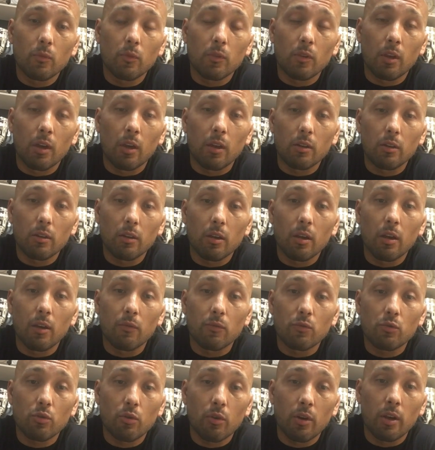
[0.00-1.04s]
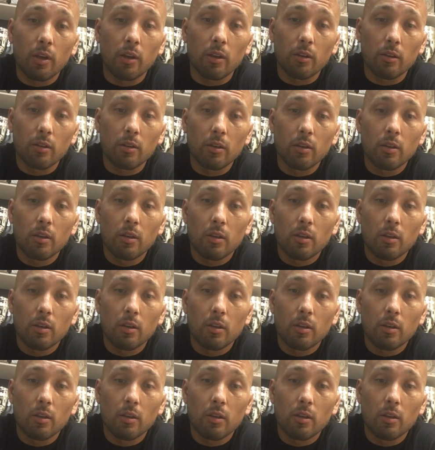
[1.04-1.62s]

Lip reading: that have trained